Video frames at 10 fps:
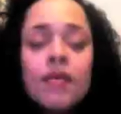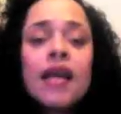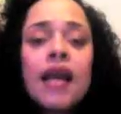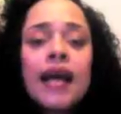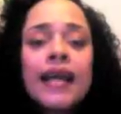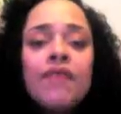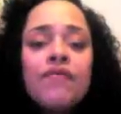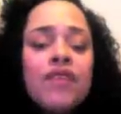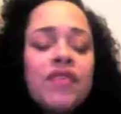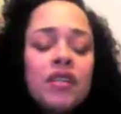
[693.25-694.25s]
Now, I can't
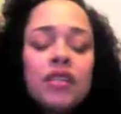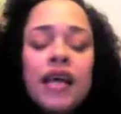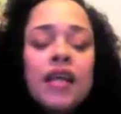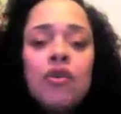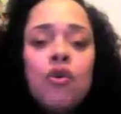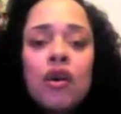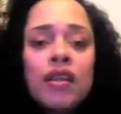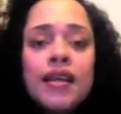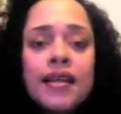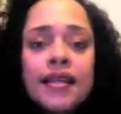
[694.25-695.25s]
run this any longer
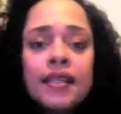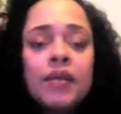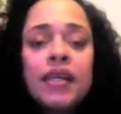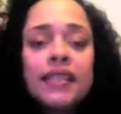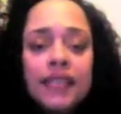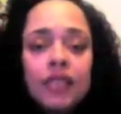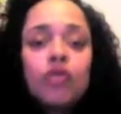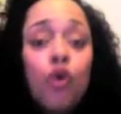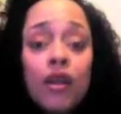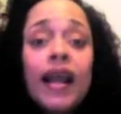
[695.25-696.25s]
than it is because this is
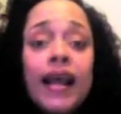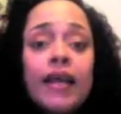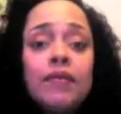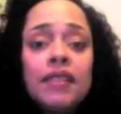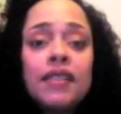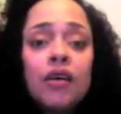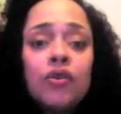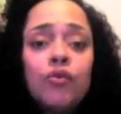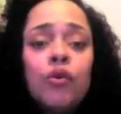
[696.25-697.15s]
all that I came to tell you.